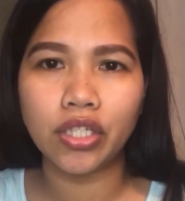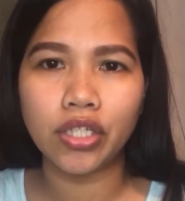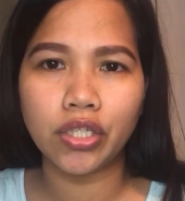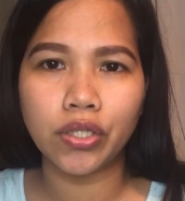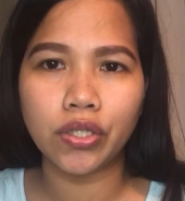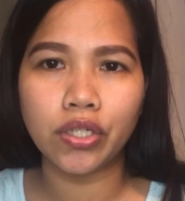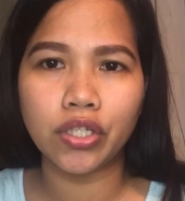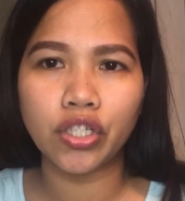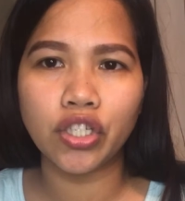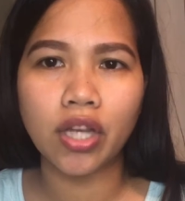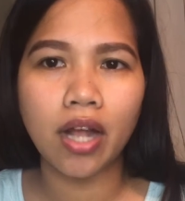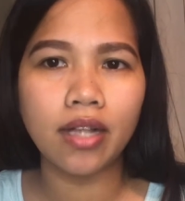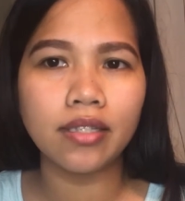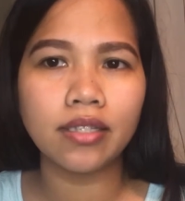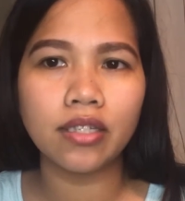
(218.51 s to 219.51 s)
to your
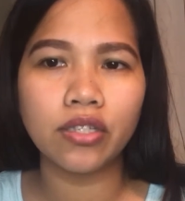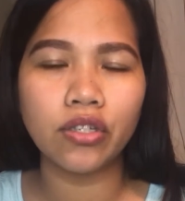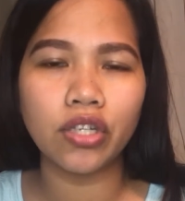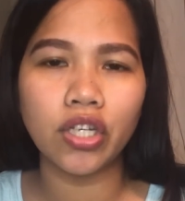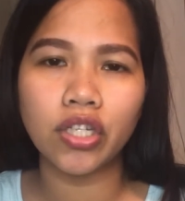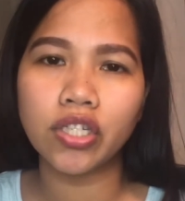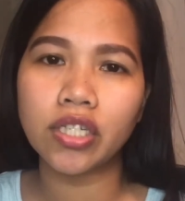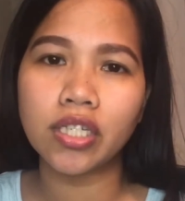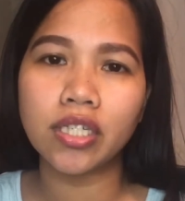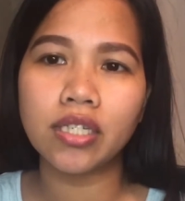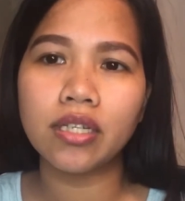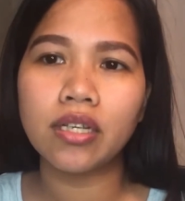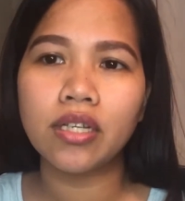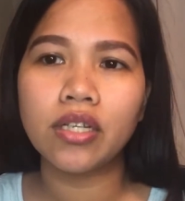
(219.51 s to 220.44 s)
child's education,